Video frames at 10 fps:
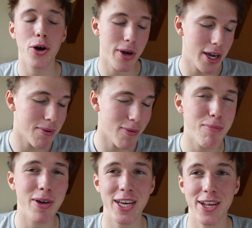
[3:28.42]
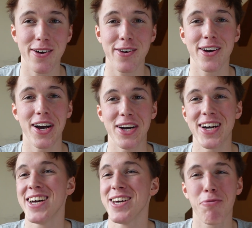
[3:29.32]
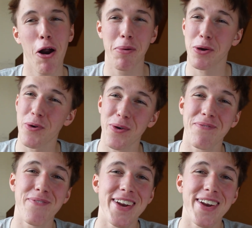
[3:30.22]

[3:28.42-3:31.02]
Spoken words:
Okay, I'm kidding. It probably won't,